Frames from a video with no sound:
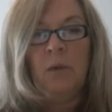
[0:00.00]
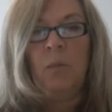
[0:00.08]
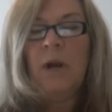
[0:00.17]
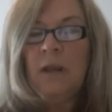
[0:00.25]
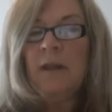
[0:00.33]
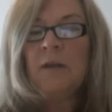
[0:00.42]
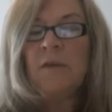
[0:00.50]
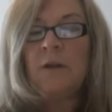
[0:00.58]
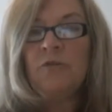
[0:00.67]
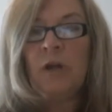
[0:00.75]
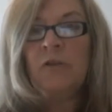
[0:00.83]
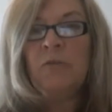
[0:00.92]
One of the things I
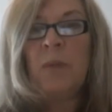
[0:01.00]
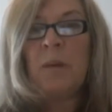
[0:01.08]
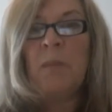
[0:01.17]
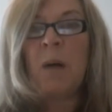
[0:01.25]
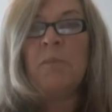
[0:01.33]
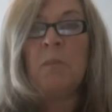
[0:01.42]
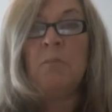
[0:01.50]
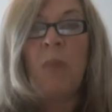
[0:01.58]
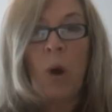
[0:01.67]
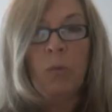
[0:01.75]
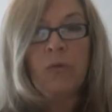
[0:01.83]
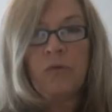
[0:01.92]
judged my mom the
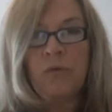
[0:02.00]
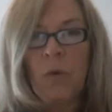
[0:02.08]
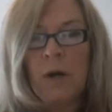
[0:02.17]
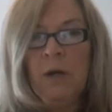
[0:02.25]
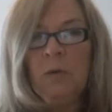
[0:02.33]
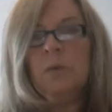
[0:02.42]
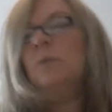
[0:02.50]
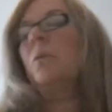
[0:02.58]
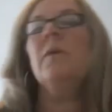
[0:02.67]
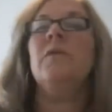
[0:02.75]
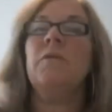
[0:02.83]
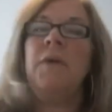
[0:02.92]
most for
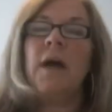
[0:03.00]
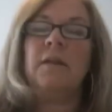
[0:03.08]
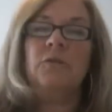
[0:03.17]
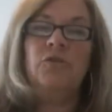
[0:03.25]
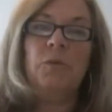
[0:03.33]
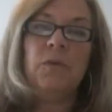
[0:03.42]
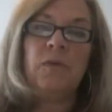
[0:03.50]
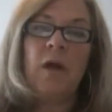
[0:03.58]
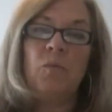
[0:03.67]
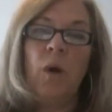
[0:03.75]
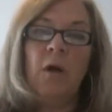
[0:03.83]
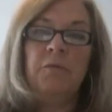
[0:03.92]
was the fact that she was
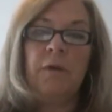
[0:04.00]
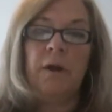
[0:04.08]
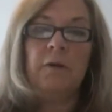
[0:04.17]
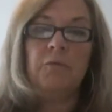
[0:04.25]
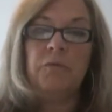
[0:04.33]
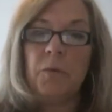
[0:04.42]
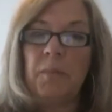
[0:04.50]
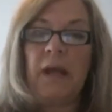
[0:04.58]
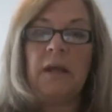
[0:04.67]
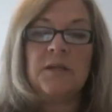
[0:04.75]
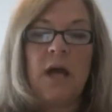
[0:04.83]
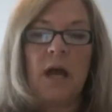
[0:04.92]
on welfare for my
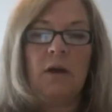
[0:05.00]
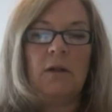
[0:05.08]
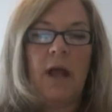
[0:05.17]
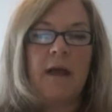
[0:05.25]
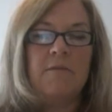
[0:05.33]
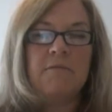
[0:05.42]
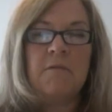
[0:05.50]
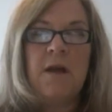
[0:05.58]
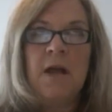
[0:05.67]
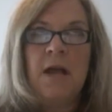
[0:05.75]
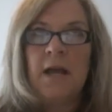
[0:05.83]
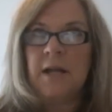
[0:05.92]
entire life.
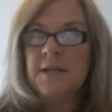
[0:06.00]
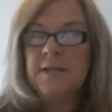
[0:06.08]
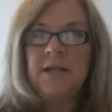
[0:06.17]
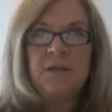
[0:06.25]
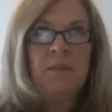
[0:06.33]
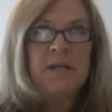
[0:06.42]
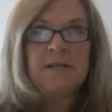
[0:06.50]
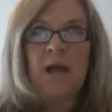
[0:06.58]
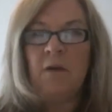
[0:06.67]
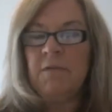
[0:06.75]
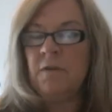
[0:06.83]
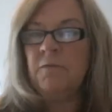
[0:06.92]
And I said to
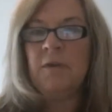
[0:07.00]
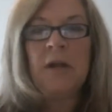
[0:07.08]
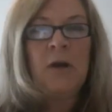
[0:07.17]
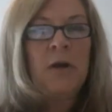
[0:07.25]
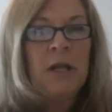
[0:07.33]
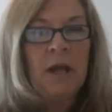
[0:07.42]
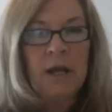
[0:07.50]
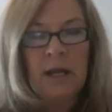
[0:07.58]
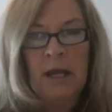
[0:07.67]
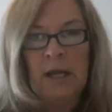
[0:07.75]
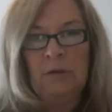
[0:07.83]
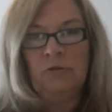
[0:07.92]
myself at a very young
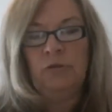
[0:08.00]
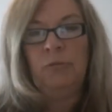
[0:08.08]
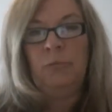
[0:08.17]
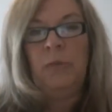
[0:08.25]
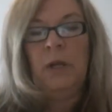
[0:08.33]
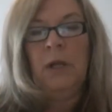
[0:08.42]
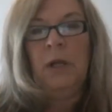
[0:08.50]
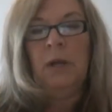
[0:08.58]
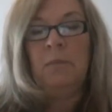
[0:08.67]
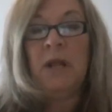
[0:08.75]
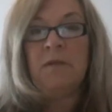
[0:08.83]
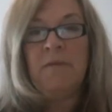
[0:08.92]
age,
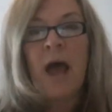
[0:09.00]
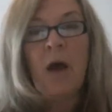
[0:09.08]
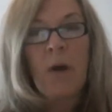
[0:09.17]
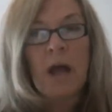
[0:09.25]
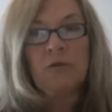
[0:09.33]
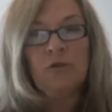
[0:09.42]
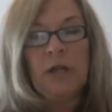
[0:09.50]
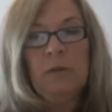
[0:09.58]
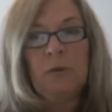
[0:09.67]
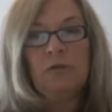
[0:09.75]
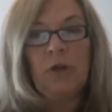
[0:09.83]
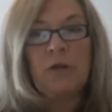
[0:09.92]
made a vow actually,
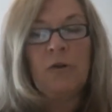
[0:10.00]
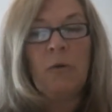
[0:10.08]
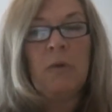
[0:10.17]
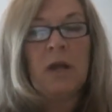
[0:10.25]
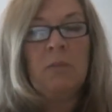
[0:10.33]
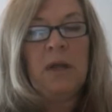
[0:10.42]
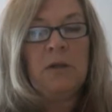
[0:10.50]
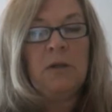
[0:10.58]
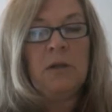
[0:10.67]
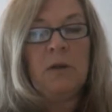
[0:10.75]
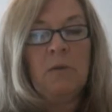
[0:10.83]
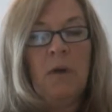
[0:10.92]
which I don't recommend you
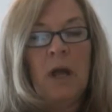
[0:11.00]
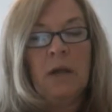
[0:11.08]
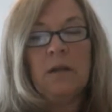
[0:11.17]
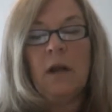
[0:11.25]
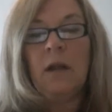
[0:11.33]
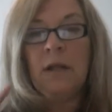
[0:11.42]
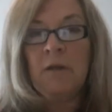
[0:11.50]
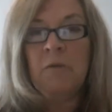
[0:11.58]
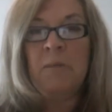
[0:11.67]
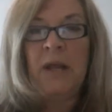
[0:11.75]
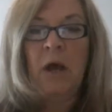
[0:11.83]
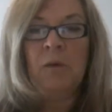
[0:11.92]
do, that I'll never
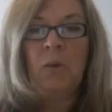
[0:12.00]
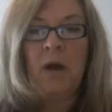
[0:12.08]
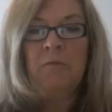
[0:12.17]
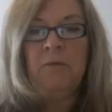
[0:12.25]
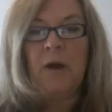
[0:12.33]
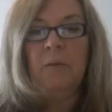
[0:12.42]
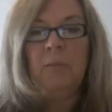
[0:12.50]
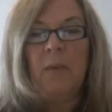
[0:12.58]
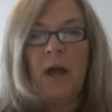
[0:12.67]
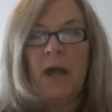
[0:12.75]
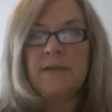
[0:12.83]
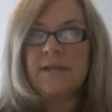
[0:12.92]
be on welfare.
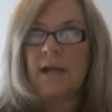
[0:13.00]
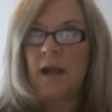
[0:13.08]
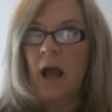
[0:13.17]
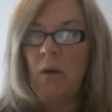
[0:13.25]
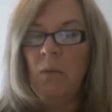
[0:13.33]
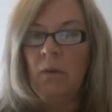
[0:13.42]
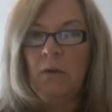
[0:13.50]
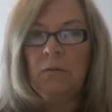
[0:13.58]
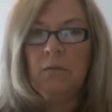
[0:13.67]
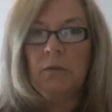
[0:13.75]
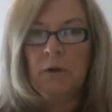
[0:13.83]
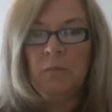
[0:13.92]
I said, I
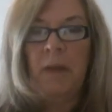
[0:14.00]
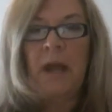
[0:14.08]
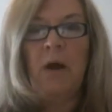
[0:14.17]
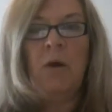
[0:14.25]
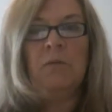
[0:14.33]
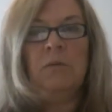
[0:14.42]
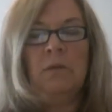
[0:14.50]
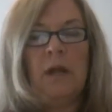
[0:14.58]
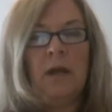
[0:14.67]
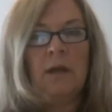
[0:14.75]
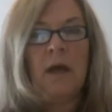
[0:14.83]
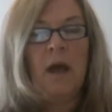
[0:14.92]
will earn my own
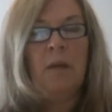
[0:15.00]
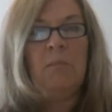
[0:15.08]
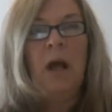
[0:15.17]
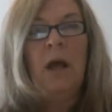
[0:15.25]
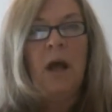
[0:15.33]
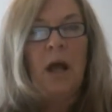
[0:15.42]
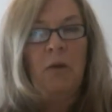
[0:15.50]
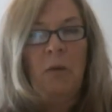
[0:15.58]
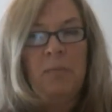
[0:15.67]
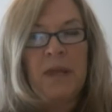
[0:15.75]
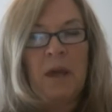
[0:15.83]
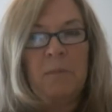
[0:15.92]
income, I
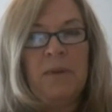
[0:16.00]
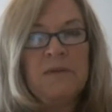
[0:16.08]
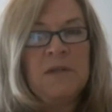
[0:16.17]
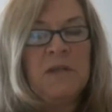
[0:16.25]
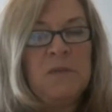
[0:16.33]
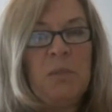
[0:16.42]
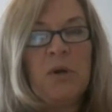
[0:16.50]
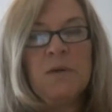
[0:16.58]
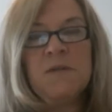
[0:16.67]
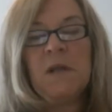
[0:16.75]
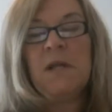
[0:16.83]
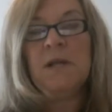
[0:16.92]
will be a business
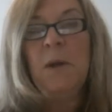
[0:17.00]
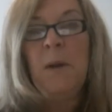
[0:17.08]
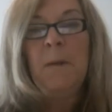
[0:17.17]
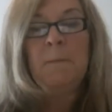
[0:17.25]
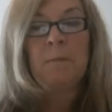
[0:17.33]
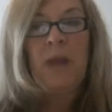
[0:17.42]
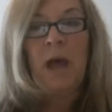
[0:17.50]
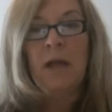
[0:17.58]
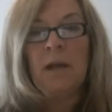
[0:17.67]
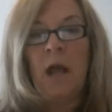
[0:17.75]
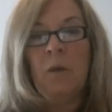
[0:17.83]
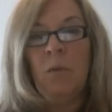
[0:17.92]
person,
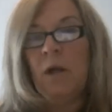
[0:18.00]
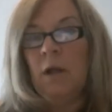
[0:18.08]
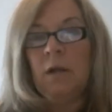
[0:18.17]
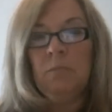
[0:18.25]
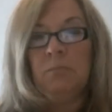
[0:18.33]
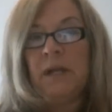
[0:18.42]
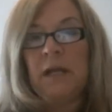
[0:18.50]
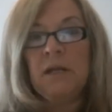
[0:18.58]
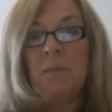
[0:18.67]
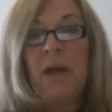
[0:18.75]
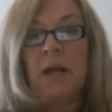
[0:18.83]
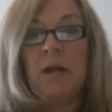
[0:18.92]
and I will be
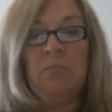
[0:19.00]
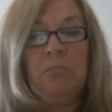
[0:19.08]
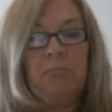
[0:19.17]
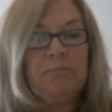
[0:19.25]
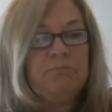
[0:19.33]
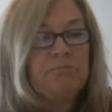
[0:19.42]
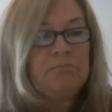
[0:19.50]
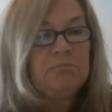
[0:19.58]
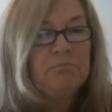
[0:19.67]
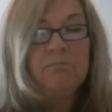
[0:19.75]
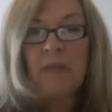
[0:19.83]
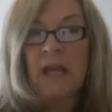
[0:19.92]
independent.
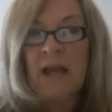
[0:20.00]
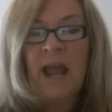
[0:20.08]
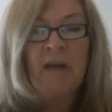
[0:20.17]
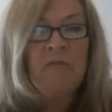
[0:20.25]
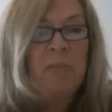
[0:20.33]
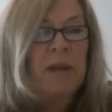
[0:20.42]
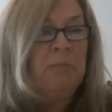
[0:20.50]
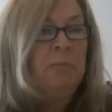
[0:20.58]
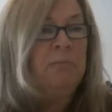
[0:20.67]
And I have been.